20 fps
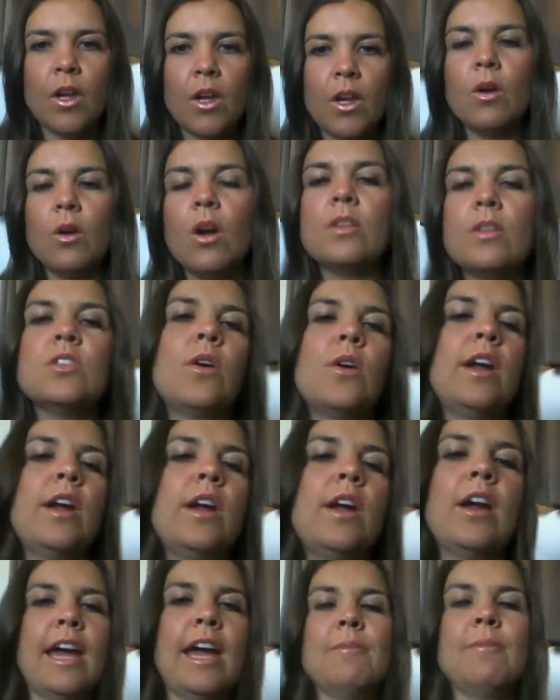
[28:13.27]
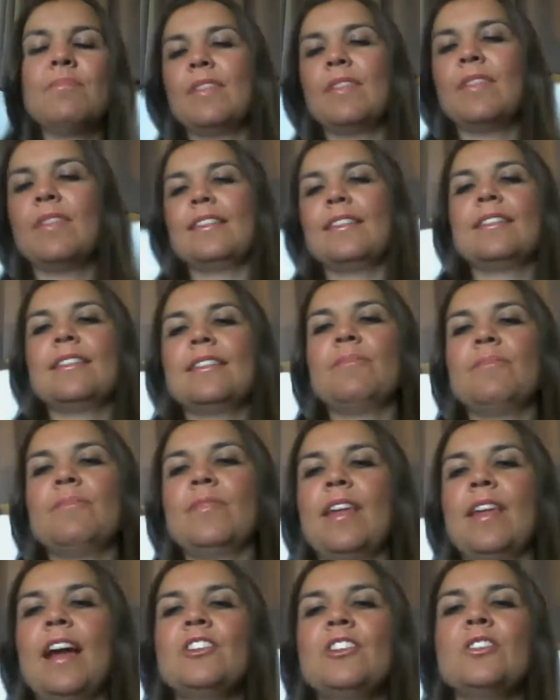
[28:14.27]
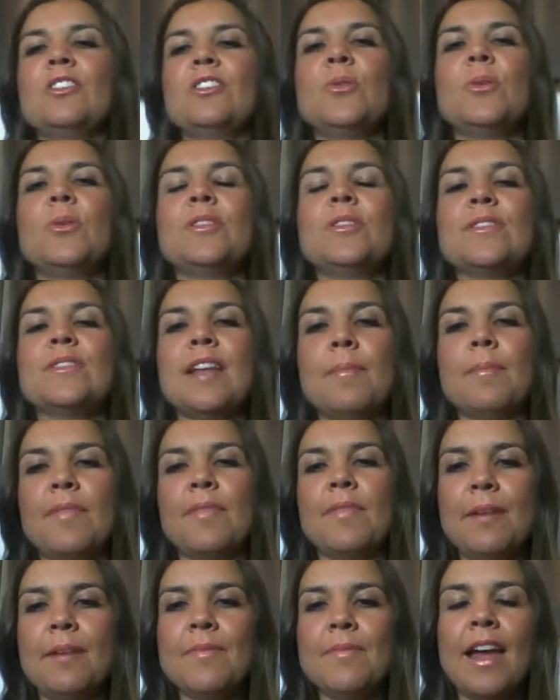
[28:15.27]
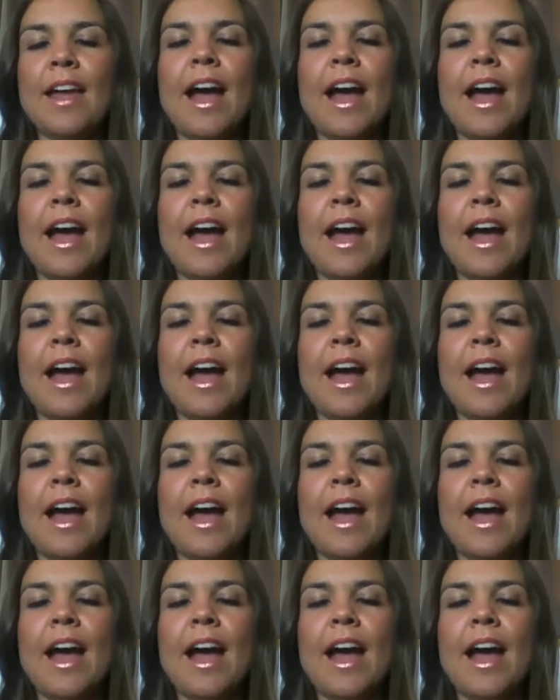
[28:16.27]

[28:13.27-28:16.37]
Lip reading: Sorry. Okay. I just thought of something.